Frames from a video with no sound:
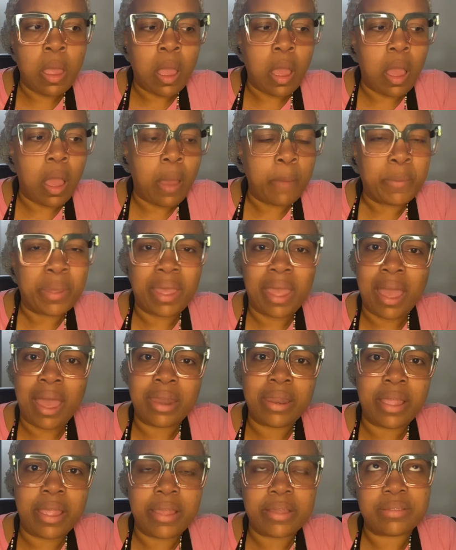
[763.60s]
But
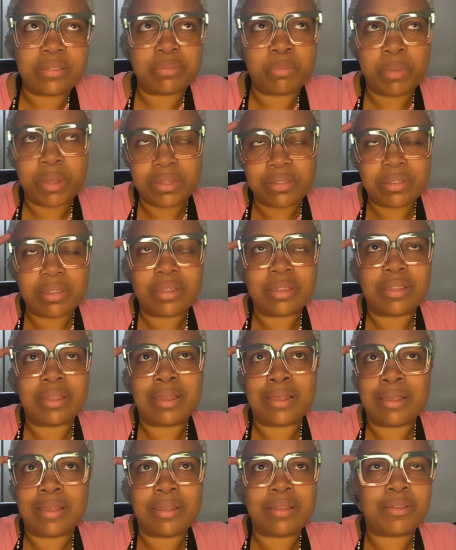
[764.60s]
God has
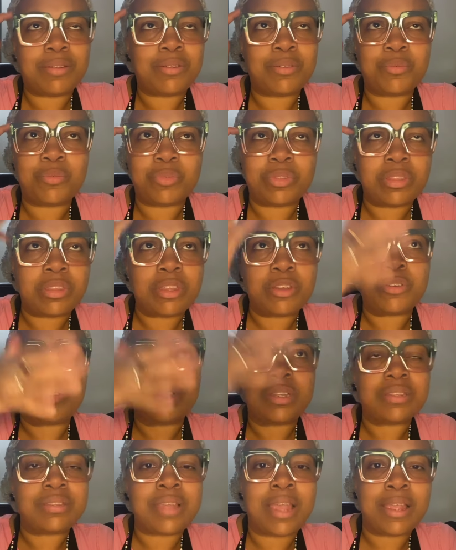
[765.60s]
basically
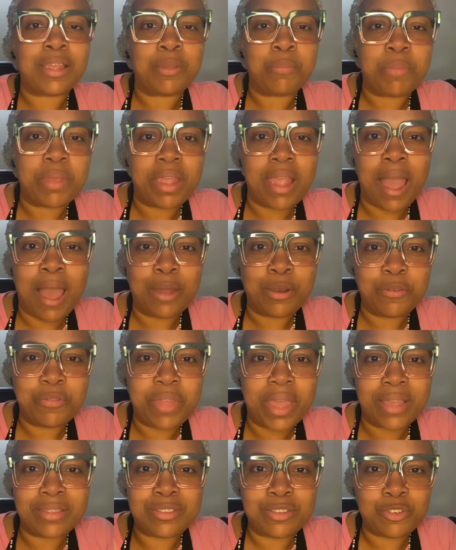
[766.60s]
literally taken me out of
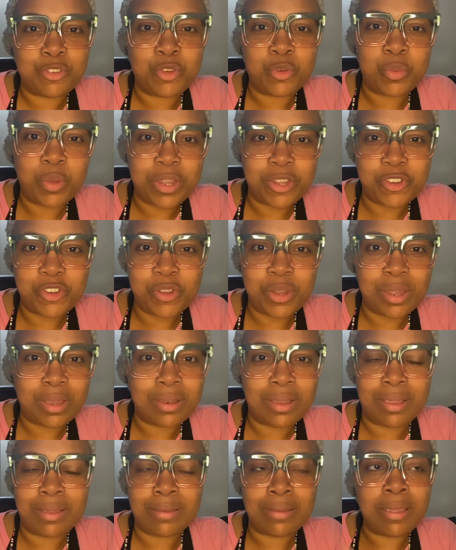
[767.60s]
that situation
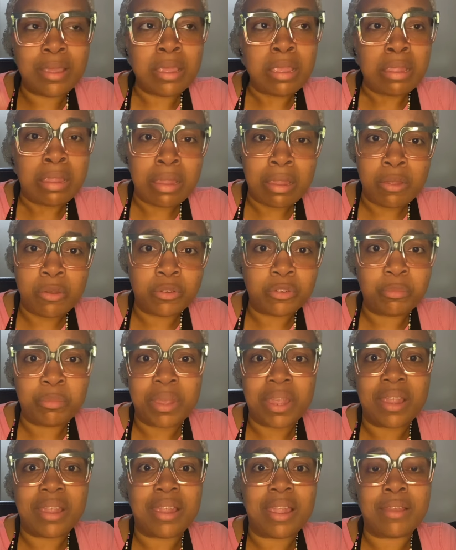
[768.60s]
and healed
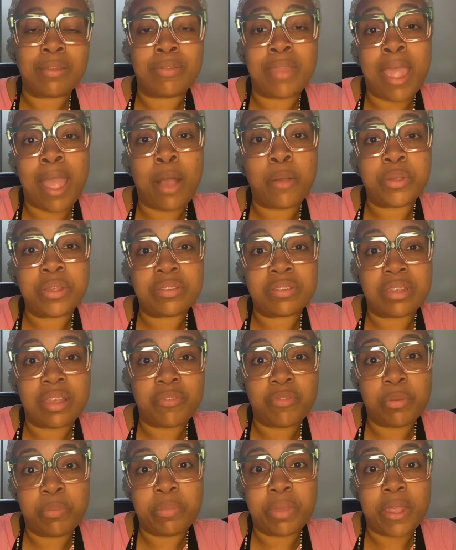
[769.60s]
me. And now he's
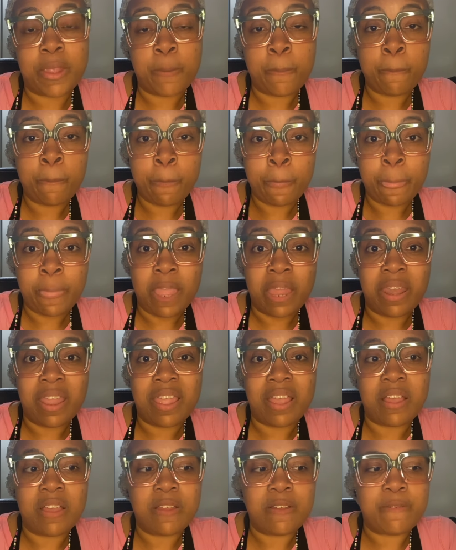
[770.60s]
given me
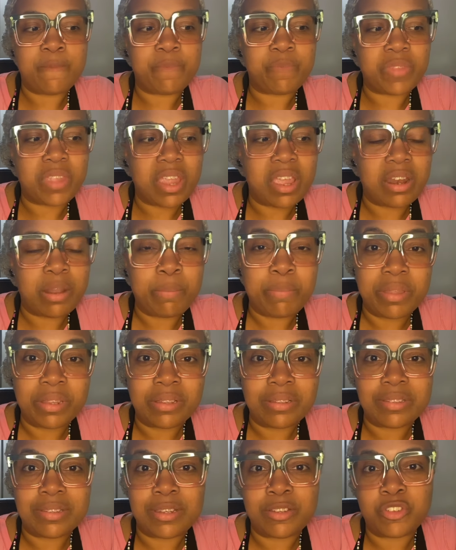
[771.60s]
an
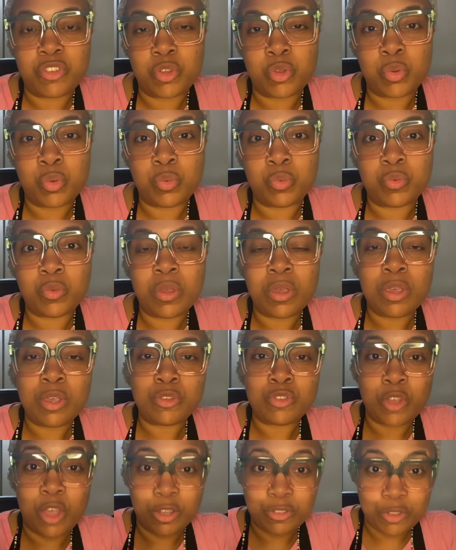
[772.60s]
ability to
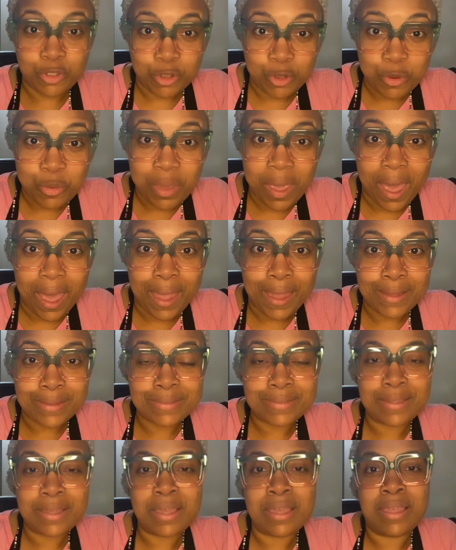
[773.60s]
talk to you
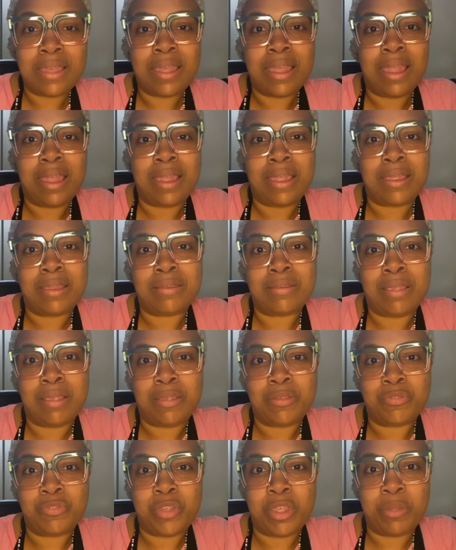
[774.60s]
guys
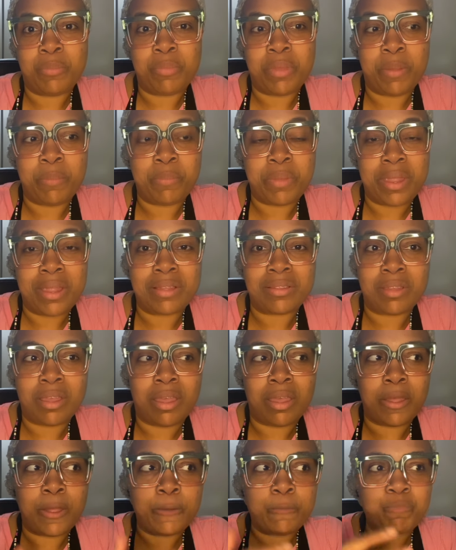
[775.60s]
and be
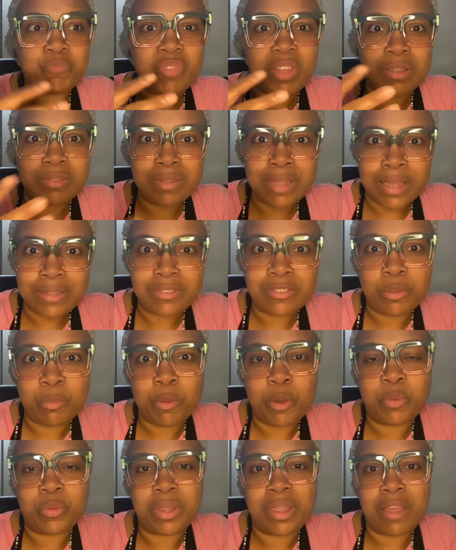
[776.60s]
a
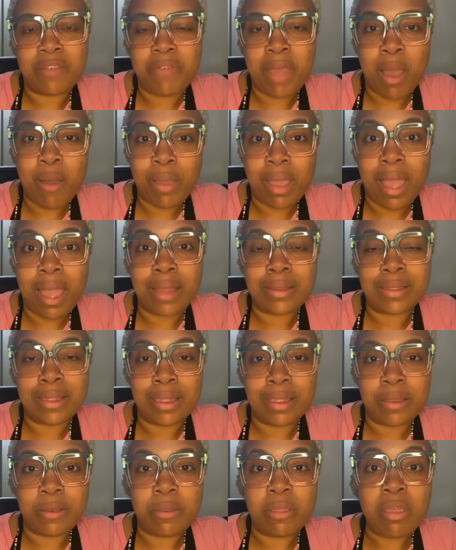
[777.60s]
testimony of how God
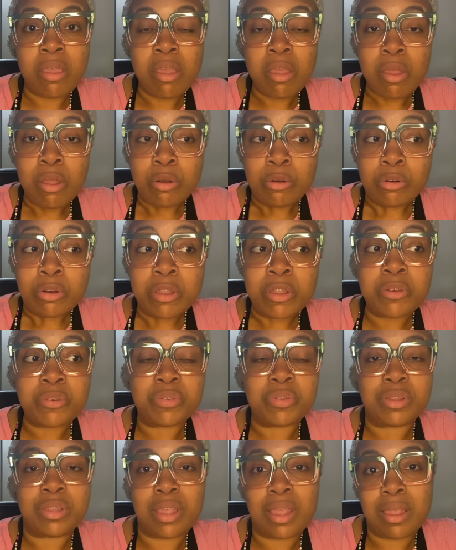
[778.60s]
can
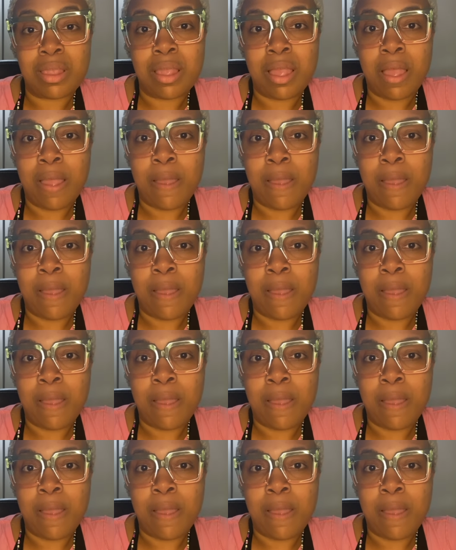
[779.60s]
literally